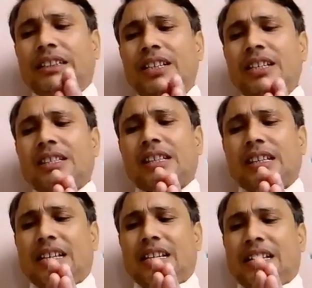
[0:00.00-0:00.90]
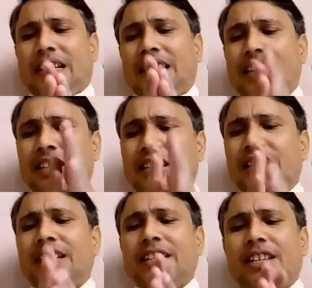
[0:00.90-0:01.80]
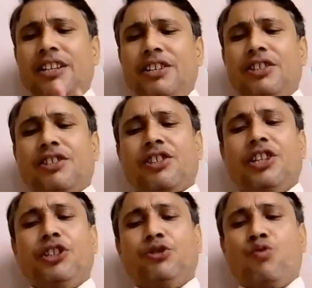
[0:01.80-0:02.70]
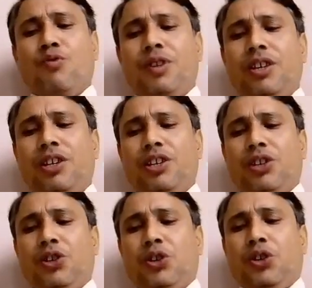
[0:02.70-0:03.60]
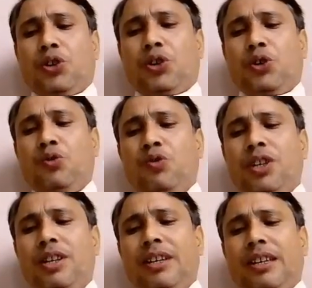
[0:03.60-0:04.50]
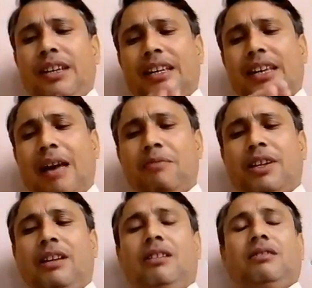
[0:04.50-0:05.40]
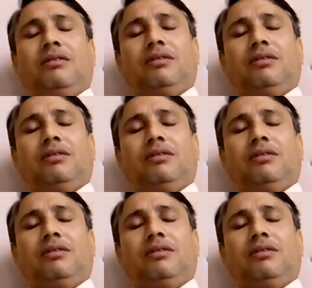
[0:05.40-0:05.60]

This legislature is said to be unicameral.